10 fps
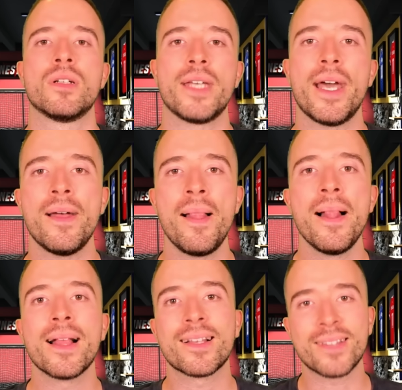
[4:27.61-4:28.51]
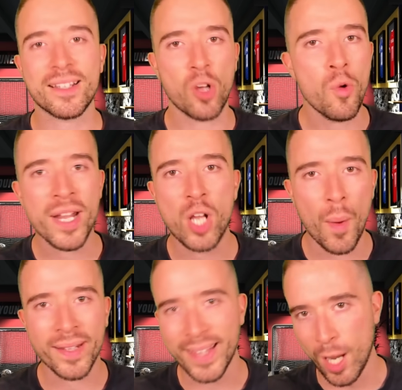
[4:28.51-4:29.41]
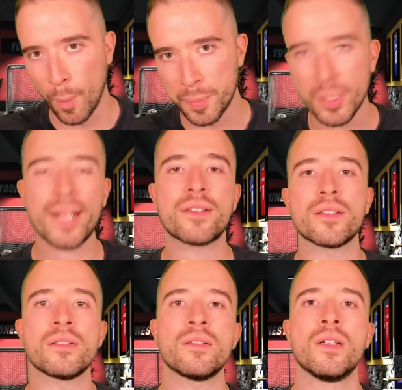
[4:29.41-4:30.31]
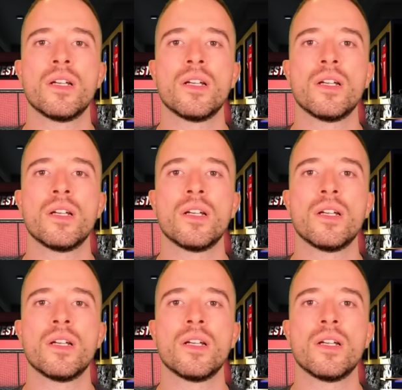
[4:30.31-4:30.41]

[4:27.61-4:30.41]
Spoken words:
Yeah, because that's only going to help Jackson,